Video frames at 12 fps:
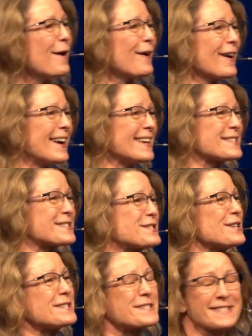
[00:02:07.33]
or is
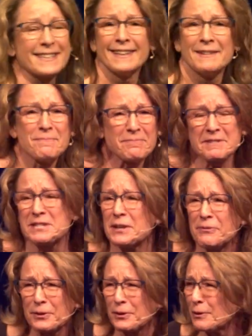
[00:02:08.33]
just
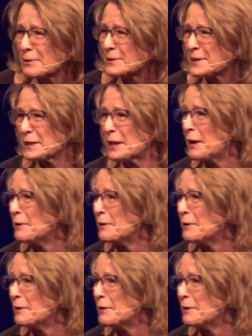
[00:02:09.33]
difficult to